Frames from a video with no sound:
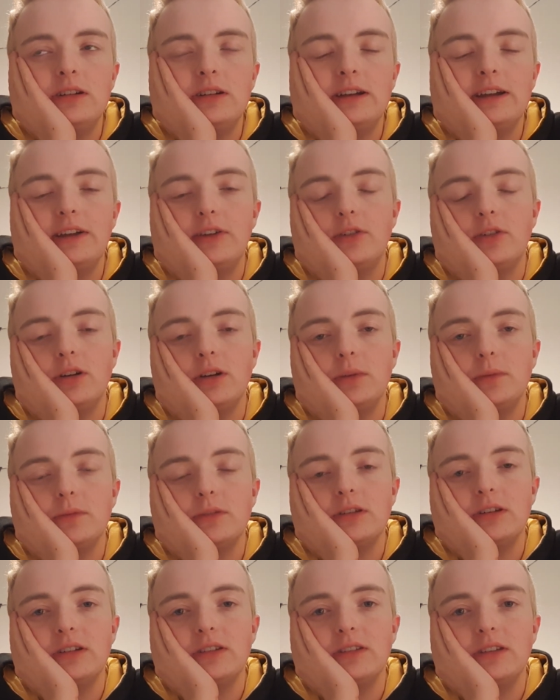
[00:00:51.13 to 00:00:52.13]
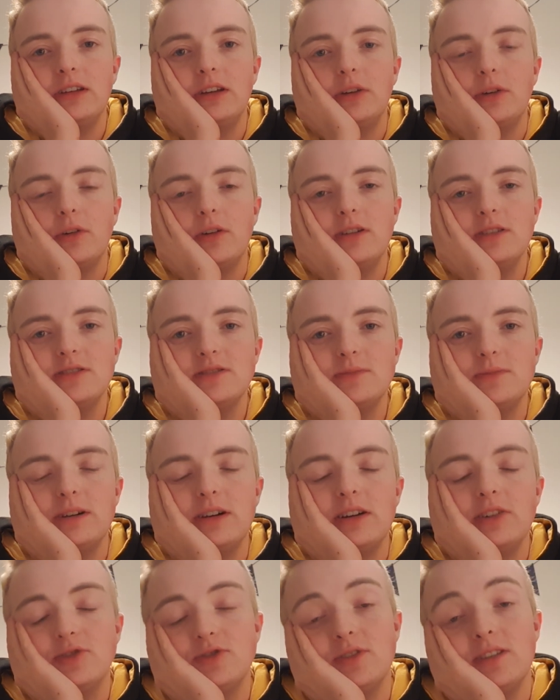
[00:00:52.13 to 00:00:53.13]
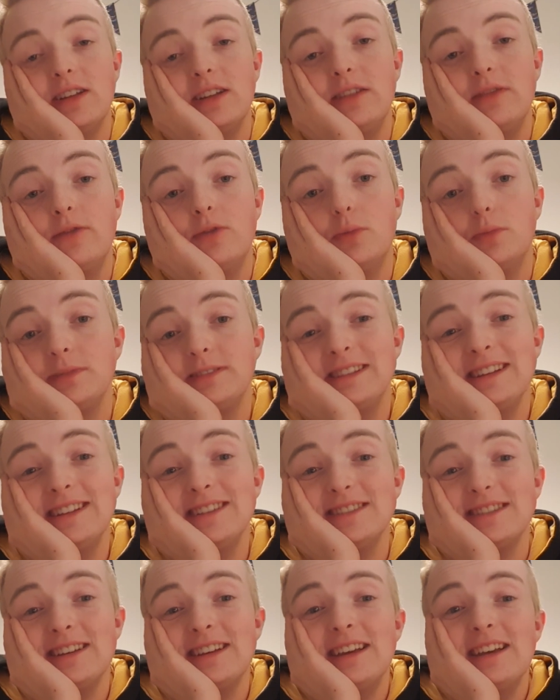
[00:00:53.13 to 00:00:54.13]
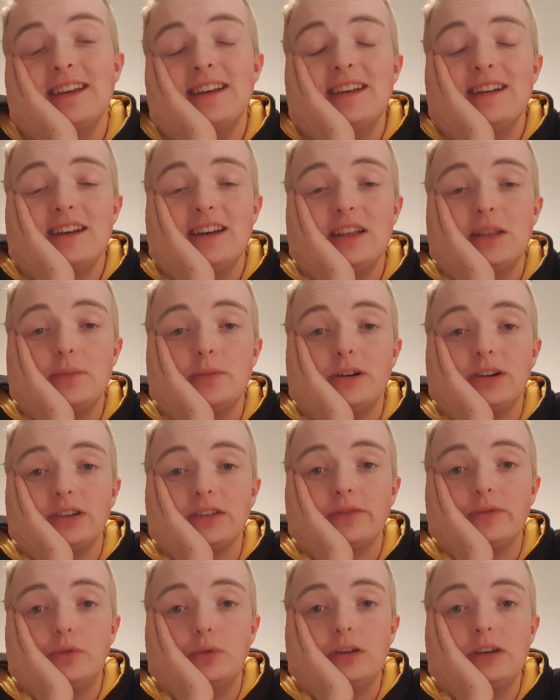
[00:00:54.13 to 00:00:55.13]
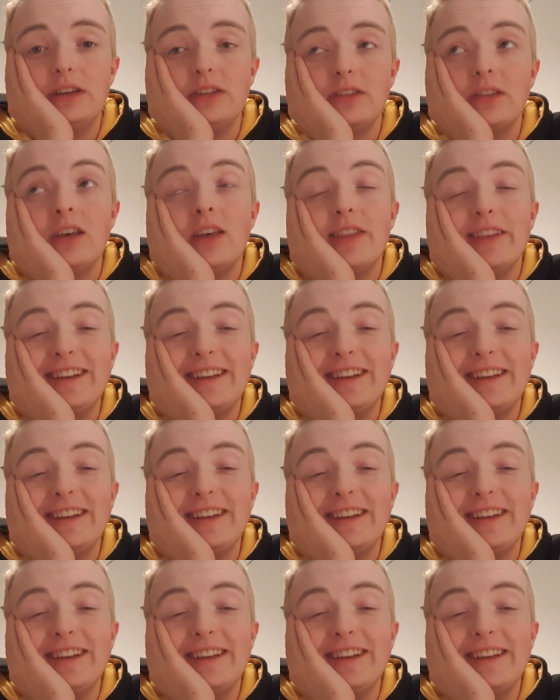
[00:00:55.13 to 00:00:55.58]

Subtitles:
hate crimes has increased by 184% in the past 4 years.